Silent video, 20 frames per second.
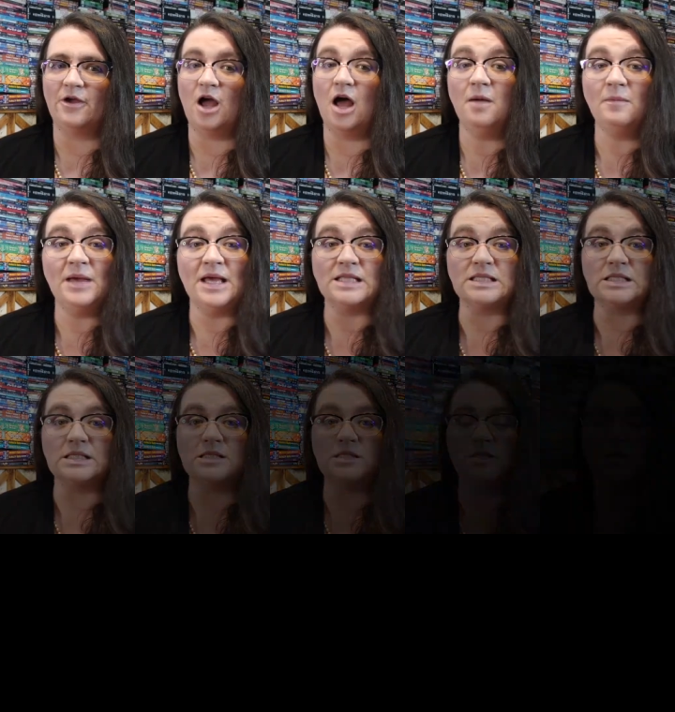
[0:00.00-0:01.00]
the comments.
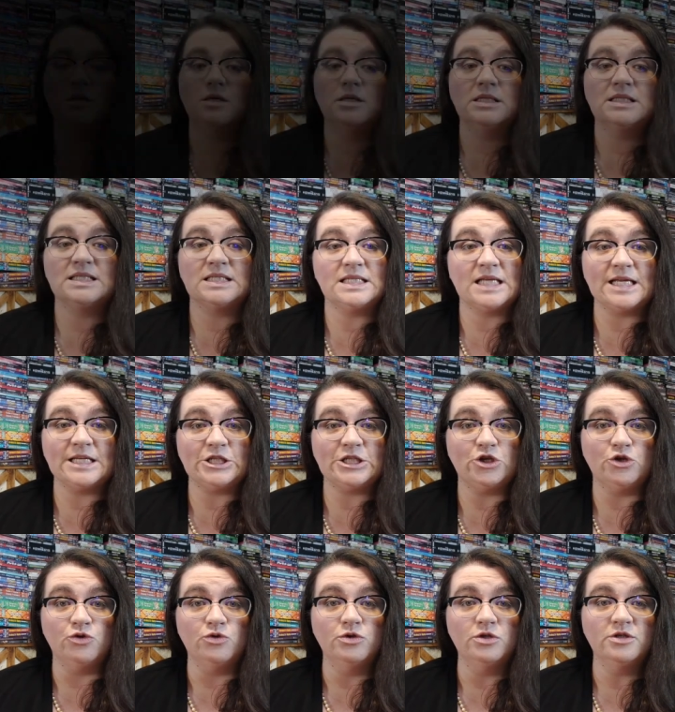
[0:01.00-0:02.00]
Stay
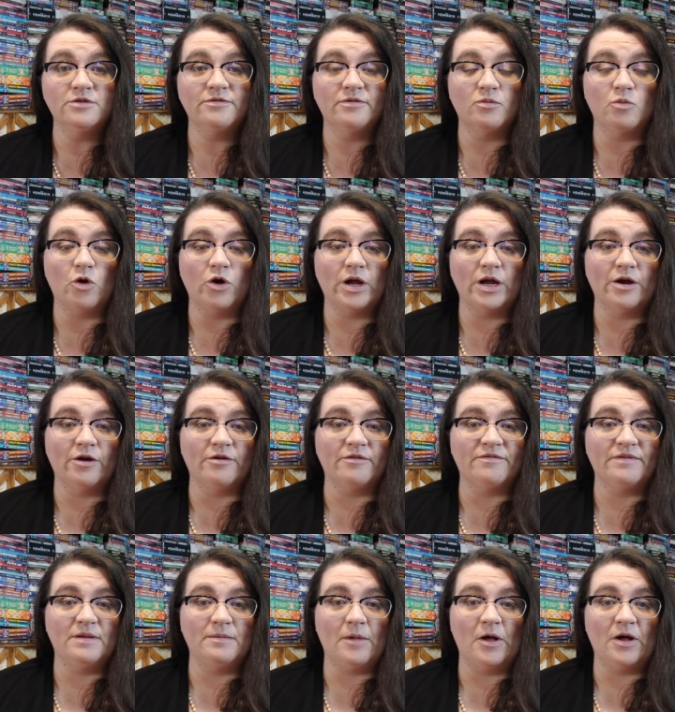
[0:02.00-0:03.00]
tuned for more here at
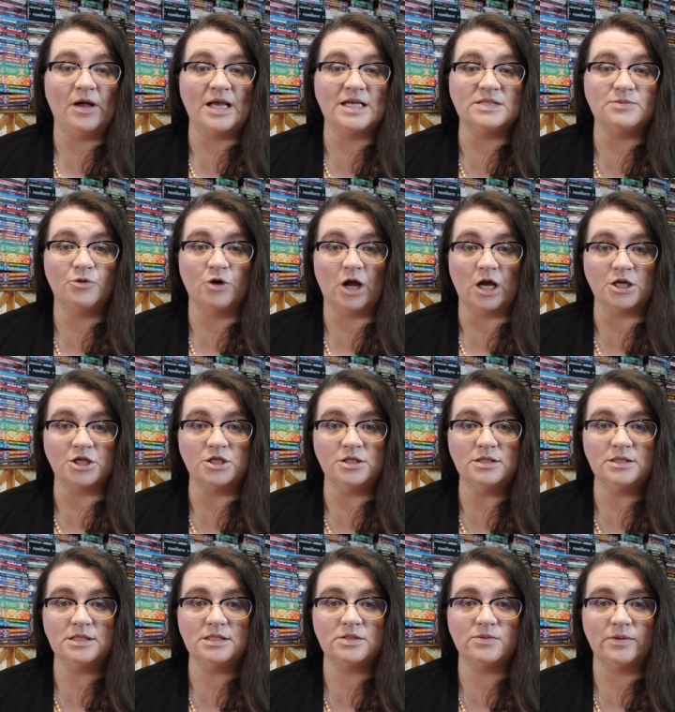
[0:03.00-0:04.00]
Female Gaze
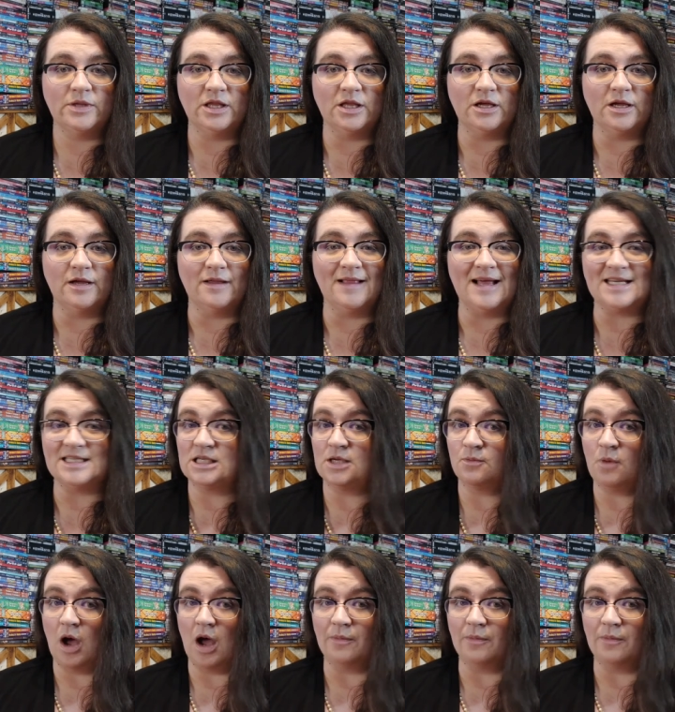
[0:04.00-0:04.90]
Productions as we look at classic